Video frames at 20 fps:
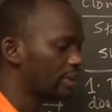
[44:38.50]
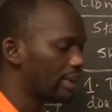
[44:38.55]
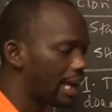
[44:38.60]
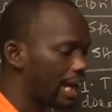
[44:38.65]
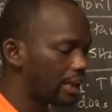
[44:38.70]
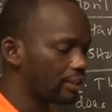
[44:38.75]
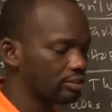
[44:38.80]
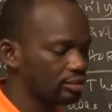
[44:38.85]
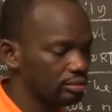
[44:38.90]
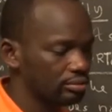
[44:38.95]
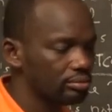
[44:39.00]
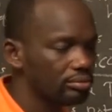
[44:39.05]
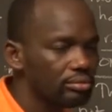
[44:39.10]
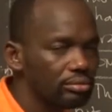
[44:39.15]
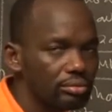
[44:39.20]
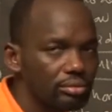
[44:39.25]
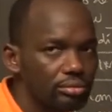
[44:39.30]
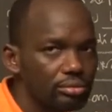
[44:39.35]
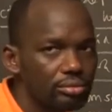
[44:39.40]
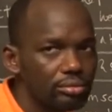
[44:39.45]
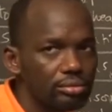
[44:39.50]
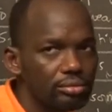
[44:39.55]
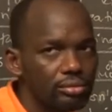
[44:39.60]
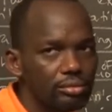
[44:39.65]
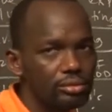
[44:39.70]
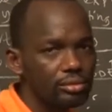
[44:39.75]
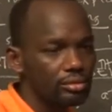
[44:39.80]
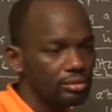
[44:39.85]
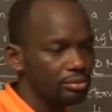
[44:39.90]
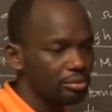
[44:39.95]
an atom.
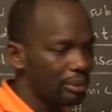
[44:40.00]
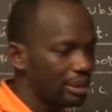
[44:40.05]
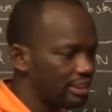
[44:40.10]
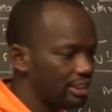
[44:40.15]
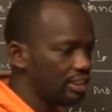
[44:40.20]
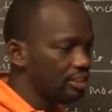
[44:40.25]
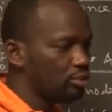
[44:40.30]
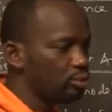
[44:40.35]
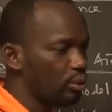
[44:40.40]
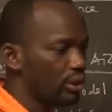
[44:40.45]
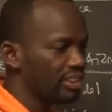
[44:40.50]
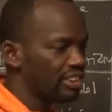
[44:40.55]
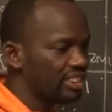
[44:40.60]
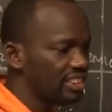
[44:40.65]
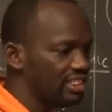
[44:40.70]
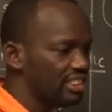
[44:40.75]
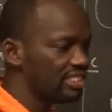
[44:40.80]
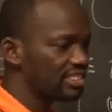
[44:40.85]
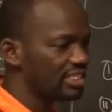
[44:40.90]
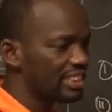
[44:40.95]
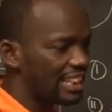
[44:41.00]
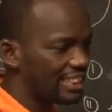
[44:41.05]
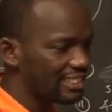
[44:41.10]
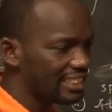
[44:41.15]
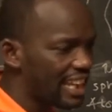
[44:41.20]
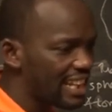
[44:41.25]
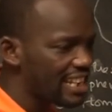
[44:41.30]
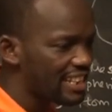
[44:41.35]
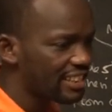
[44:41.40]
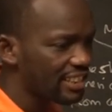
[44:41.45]
But this one didn't discuss
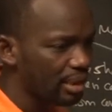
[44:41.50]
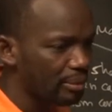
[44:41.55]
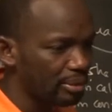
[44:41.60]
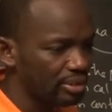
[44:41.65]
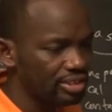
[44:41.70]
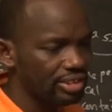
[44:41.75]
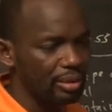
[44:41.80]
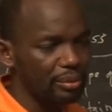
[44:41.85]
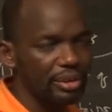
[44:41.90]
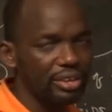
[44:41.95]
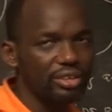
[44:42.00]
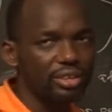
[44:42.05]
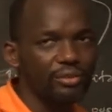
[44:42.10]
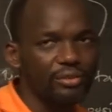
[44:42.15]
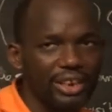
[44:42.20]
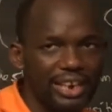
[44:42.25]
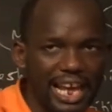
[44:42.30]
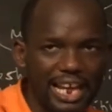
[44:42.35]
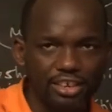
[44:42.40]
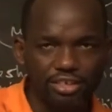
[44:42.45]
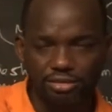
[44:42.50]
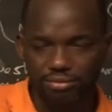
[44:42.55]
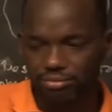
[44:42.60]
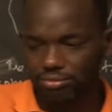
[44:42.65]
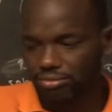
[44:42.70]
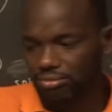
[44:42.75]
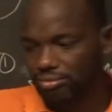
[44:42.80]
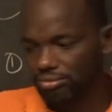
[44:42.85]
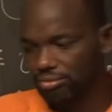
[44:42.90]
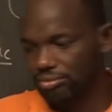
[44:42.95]
anything about the stability of an atom.
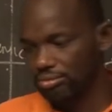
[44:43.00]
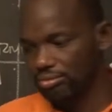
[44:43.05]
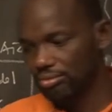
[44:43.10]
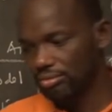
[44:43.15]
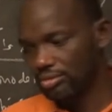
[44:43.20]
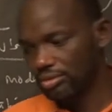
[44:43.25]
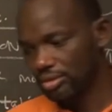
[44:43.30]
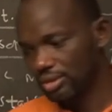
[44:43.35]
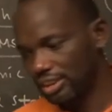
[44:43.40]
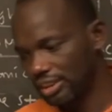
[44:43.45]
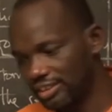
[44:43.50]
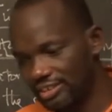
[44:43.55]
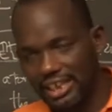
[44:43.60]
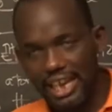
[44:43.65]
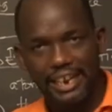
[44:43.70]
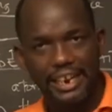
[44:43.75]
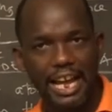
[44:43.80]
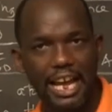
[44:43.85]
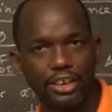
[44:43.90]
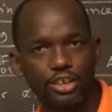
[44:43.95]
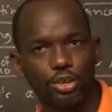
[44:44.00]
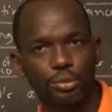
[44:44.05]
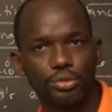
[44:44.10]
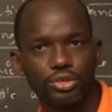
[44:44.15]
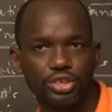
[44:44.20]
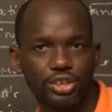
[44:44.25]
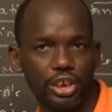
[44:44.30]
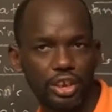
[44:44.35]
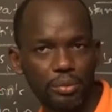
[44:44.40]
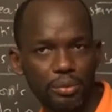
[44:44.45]
Is an atom
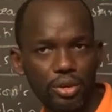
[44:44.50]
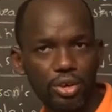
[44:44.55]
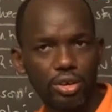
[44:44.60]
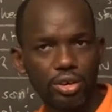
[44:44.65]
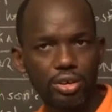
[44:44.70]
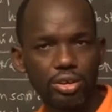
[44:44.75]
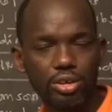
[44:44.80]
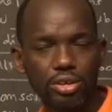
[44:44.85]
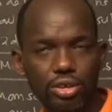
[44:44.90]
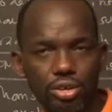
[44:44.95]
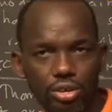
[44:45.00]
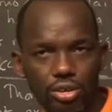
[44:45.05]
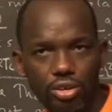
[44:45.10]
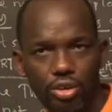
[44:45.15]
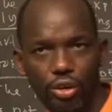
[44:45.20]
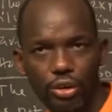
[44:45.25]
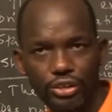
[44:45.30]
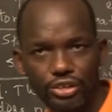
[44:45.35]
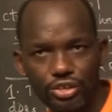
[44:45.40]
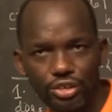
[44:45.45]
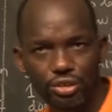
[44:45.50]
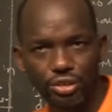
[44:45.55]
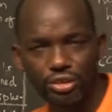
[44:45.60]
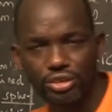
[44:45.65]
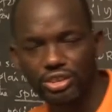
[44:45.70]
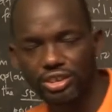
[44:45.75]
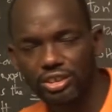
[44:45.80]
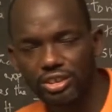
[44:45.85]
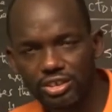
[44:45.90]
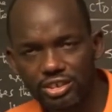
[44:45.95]
stable or it's not
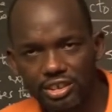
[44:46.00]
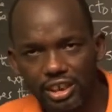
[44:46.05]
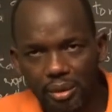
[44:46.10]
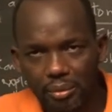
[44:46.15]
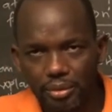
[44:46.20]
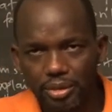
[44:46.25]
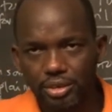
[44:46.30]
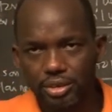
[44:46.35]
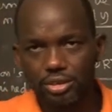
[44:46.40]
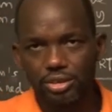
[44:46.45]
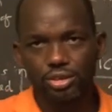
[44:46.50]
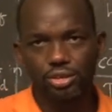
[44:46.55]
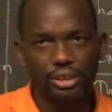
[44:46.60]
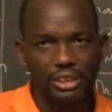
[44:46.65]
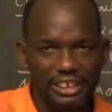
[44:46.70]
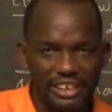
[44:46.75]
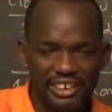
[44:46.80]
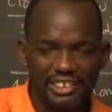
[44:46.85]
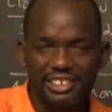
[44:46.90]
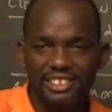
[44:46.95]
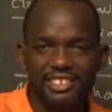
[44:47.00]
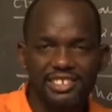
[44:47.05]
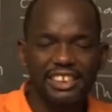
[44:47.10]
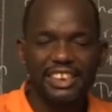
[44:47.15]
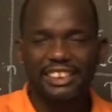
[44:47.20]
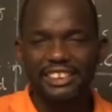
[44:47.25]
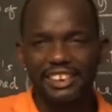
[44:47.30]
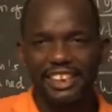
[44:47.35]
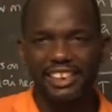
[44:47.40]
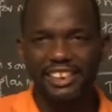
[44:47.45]
stable? So it didn't
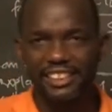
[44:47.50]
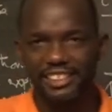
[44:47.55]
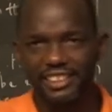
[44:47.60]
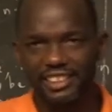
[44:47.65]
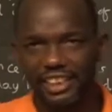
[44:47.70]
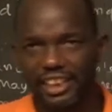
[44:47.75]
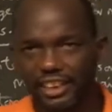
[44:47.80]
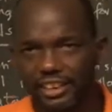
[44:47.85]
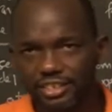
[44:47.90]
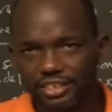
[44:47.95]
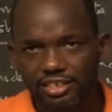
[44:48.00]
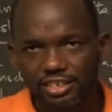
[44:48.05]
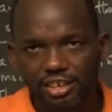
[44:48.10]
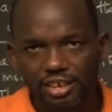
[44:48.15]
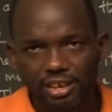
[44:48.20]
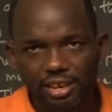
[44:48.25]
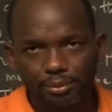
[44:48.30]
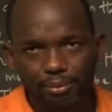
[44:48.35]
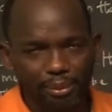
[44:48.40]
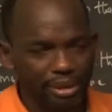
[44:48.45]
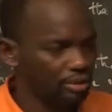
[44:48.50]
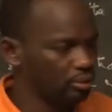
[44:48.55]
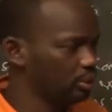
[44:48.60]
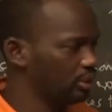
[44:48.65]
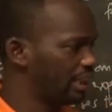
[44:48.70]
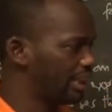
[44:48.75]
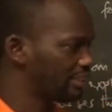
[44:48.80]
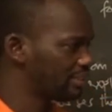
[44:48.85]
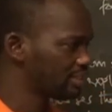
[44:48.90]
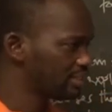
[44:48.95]
state anything else. But
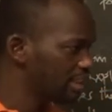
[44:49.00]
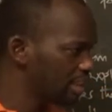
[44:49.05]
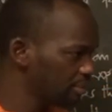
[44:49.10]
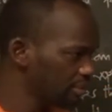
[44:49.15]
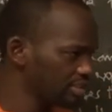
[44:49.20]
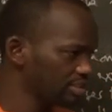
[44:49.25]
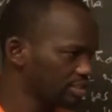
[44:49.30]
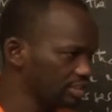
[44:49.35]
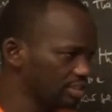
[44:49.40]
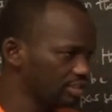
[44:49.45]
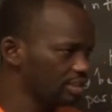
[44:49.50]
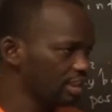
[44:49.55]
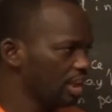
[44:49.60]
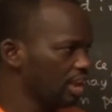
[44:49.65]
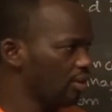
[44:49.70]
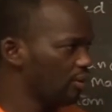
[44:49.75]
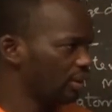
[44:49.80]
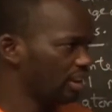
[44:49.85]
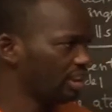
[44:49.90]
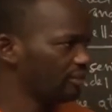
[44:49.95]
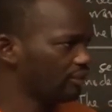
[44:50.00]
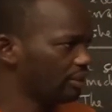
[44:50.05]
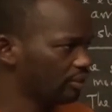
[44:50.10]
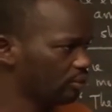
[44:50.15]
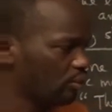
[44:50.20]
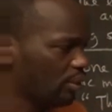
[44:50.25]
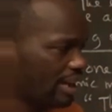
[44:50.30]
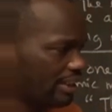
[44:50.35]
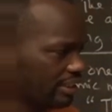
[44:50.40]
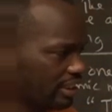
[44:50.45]
we as chemists, whenever we
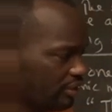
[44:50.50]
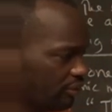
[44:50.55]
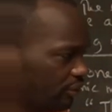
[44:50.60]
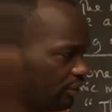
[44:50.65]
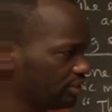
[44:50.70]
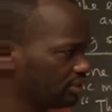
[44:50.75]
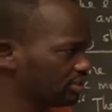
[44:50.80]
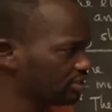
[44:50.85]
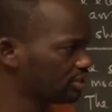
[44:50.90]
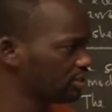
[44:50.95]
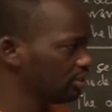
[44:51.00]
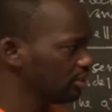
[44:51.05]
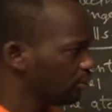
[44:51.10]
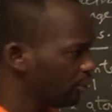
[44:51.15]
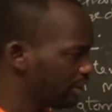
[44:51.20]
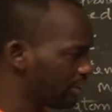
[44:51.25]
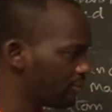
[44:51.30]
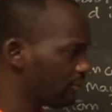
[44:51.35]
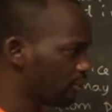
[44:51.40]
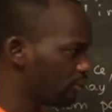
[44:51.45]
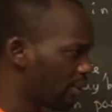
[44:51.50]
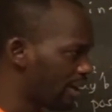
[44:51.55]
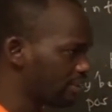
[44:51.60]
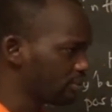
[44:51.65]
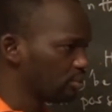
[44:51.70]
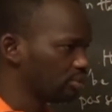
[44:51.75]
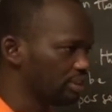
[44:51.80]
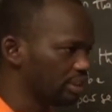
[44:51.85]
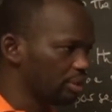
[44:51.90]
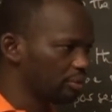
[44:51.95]
want a physicist, whenever we want
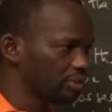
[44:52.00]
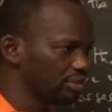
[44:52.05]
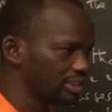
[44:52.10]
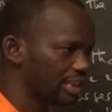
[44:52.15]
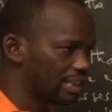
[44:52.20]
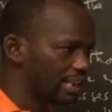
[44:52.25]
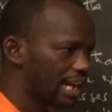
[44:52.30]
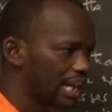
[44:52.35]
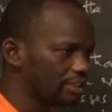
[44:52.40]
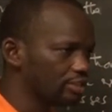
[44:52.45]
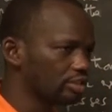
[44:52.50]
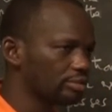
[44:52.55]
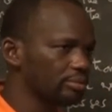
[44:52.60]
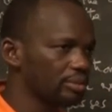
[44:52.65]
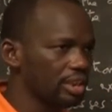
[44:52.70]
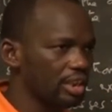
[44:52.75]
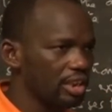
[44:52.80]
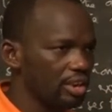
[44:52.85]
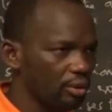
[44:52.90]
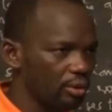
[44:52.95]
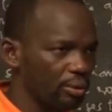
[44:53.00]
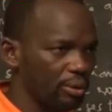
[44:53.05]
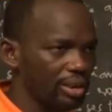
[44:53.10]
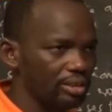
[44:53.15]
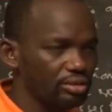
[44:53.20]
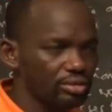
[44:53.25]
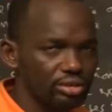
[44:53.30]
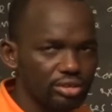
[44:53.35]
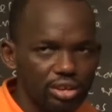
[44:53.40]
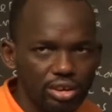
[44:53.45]
to deal with an atom, we
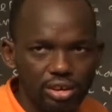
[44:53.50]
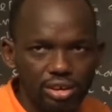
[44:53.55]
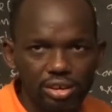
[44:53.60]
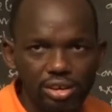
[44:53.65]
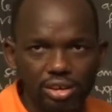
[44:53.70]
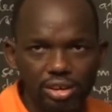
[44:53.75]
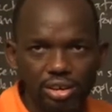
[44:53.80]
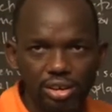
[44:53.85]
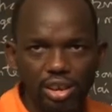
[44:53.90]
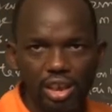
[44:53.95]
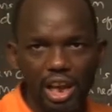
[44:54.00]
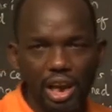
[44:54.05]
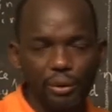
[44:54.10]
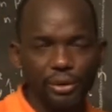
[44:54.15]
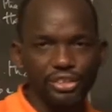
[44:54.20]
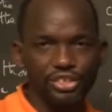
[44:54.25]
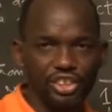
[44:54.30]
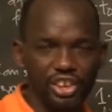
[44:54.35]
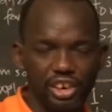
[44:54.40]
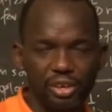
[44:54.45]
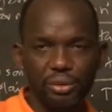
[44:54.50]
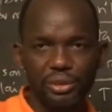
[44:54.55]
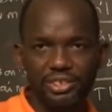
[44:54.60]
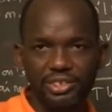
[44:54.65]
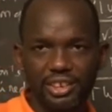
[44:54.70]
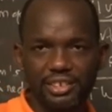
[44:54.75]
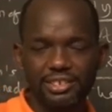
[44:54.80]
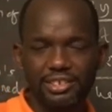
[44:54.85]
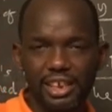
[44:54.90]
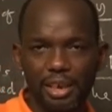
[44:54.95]
want to know, are we dealing with
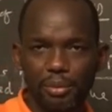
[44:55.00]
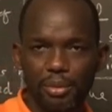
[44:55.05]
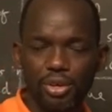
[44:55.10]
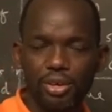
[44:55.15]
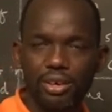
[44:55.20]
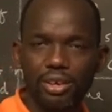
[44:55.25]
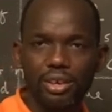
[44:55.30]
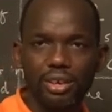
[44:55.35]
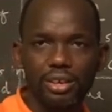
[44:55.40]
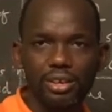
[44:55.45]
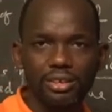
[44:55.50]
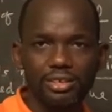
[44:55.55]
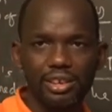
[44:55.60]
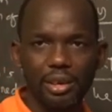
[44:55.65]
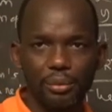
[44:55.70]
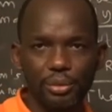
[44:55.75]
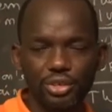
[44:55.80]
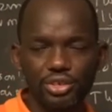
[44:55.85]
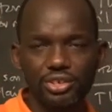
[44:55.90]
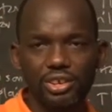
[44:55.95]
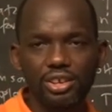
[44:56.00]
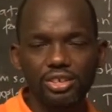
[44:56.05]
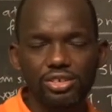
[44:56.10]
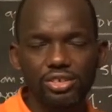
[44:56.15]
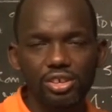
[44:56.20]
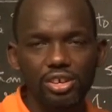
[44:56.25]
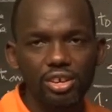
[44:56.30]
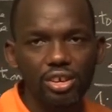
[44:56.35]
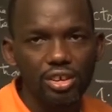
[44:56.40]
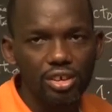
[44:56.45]
a stable
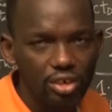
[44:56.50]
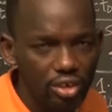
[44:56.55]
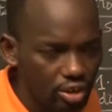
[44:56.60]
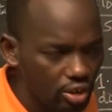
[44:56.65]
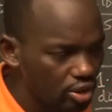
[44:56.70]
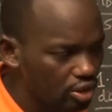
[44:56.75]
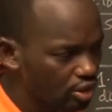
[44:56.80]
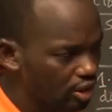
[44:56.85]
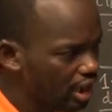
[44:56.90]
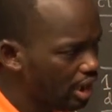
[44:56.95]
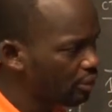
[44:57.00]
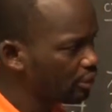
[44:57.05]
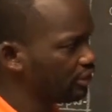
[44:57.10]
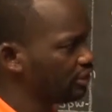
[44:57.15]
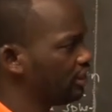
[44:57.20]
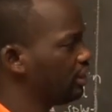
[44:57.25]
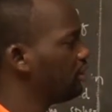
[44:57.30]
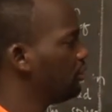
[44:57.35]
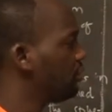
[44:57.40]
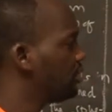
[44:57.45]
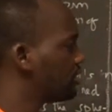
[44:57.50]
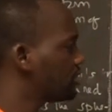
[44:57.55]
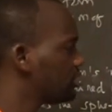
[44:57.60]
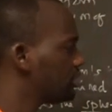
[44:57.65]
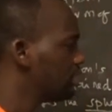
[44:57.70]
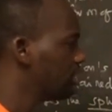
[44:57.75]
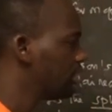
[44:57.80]
substance or are we dealing with